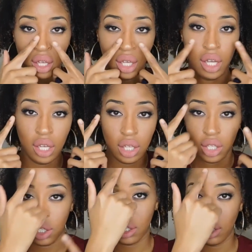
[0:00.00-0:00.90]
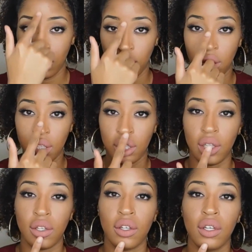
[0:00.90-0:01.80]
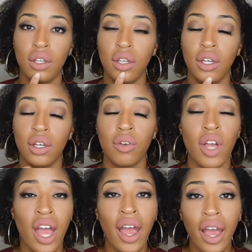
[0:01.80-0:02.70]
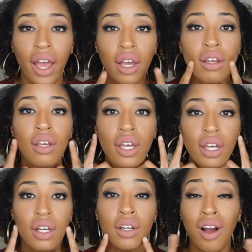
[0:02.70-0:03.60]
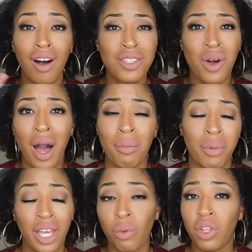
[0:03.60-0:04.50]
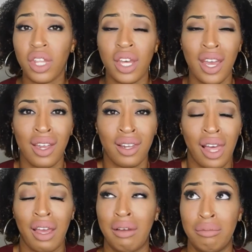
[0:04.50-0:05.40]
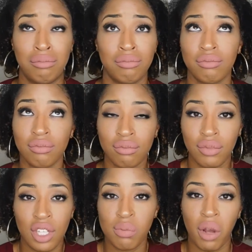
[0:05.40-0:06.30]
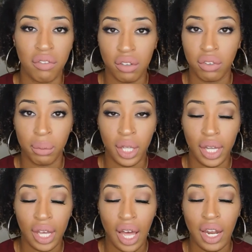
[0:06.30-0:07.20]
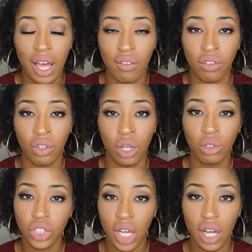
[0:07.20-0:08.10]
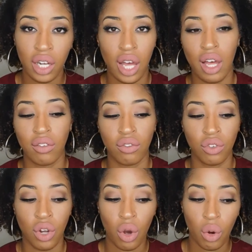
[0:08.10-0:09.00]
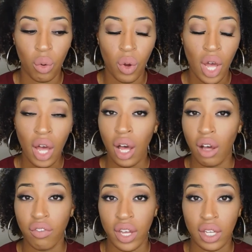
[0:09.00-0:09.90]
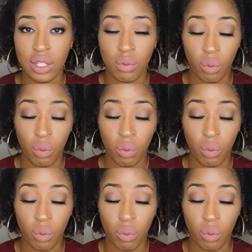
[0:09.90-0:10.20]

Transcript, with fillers: here, here, here, here, here. Also, I'll bake with it, and like, it's perfect for me. Like, I have no shine. I have no effects